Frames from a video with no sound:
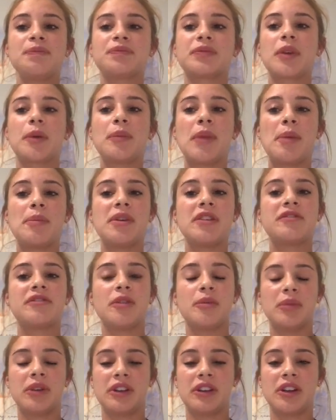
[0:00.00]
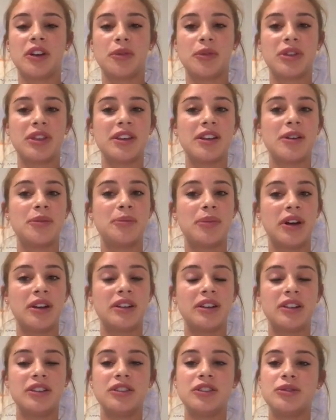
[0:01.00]
may be familiar with the
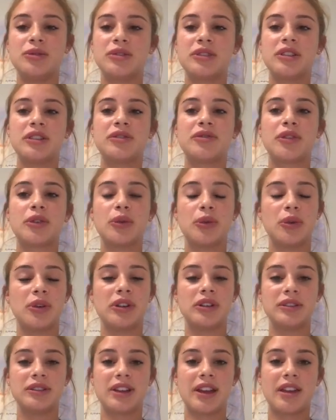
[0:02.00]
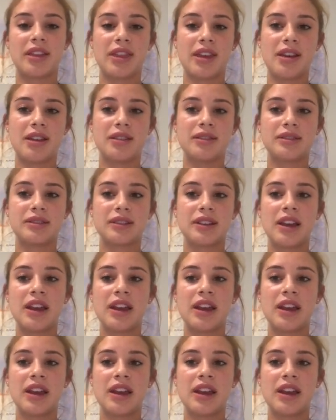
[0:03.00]
abundant uses for oils like these.